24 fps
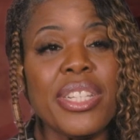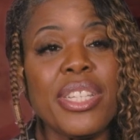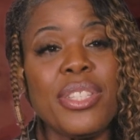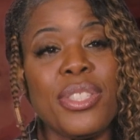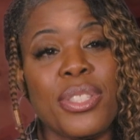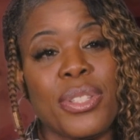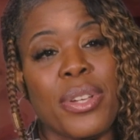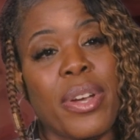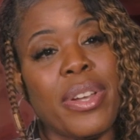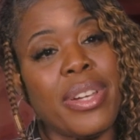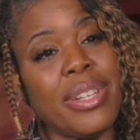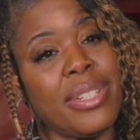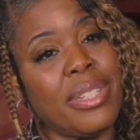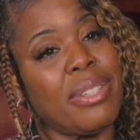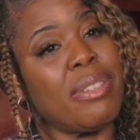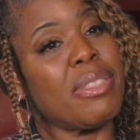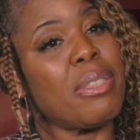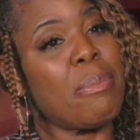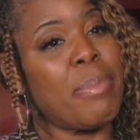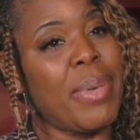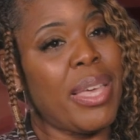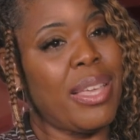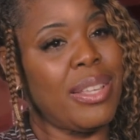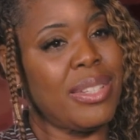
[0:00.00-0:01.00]
started during
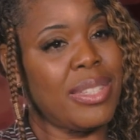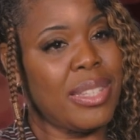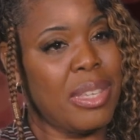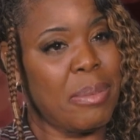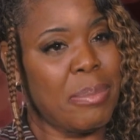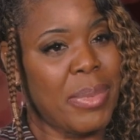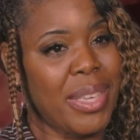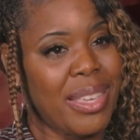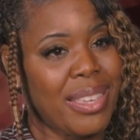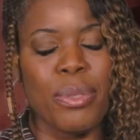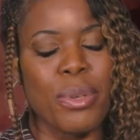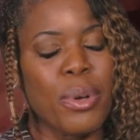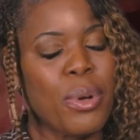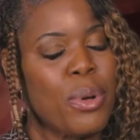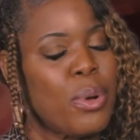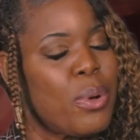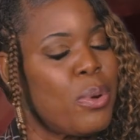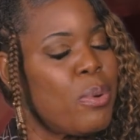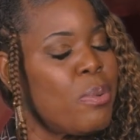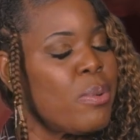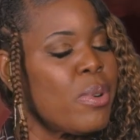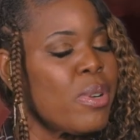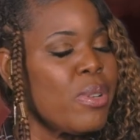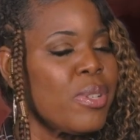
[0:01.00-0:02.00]
the pandemic. The
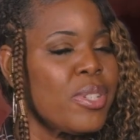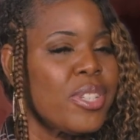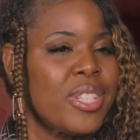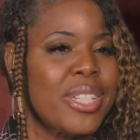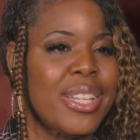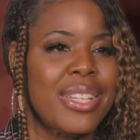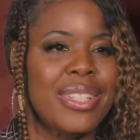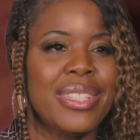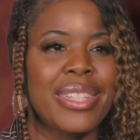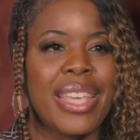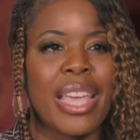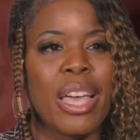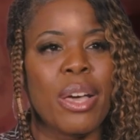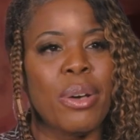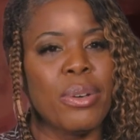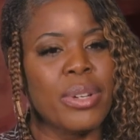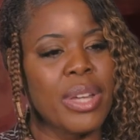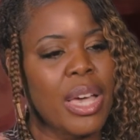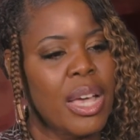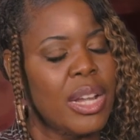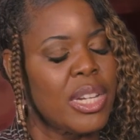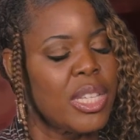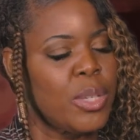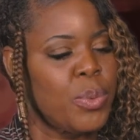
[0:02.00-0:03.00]
whole world shut down,
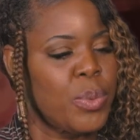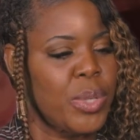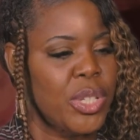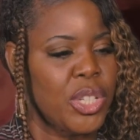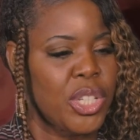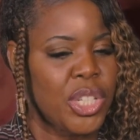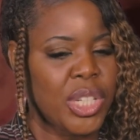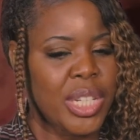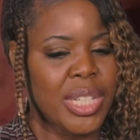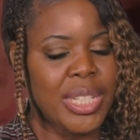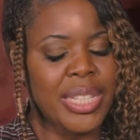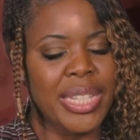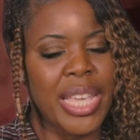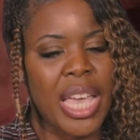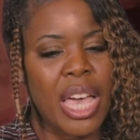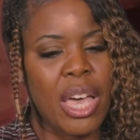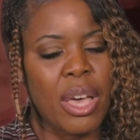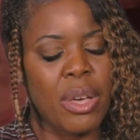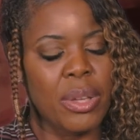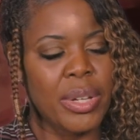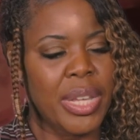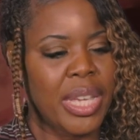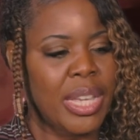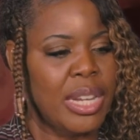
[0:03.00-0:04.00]
Hollywood shut
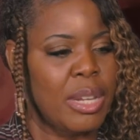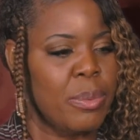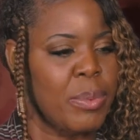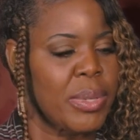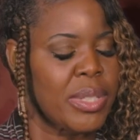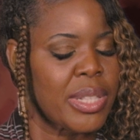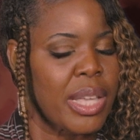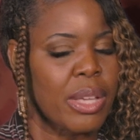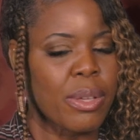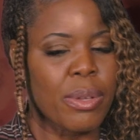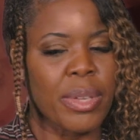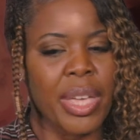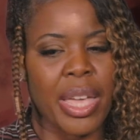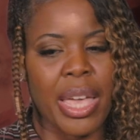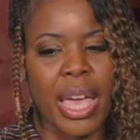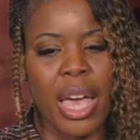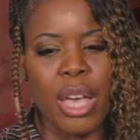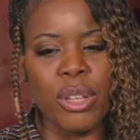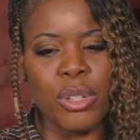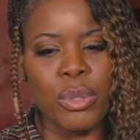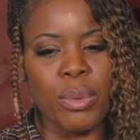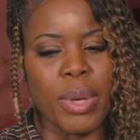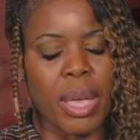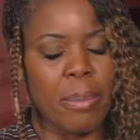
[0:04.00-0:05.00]
down, and it was like, okay,
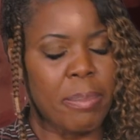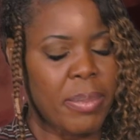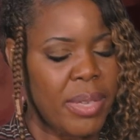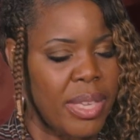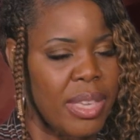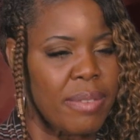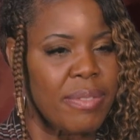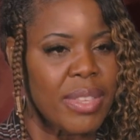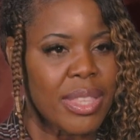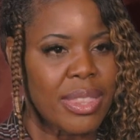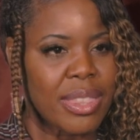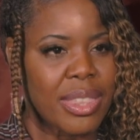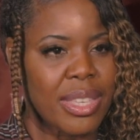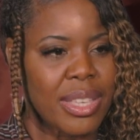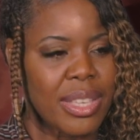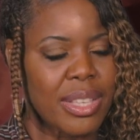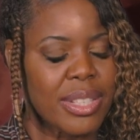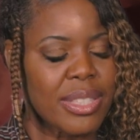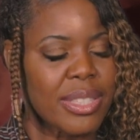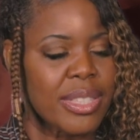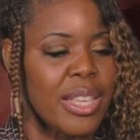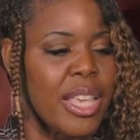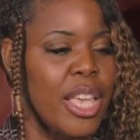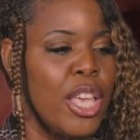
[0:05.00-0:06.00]
how do I pivot
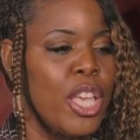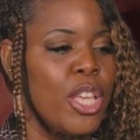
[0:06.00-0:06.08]
this?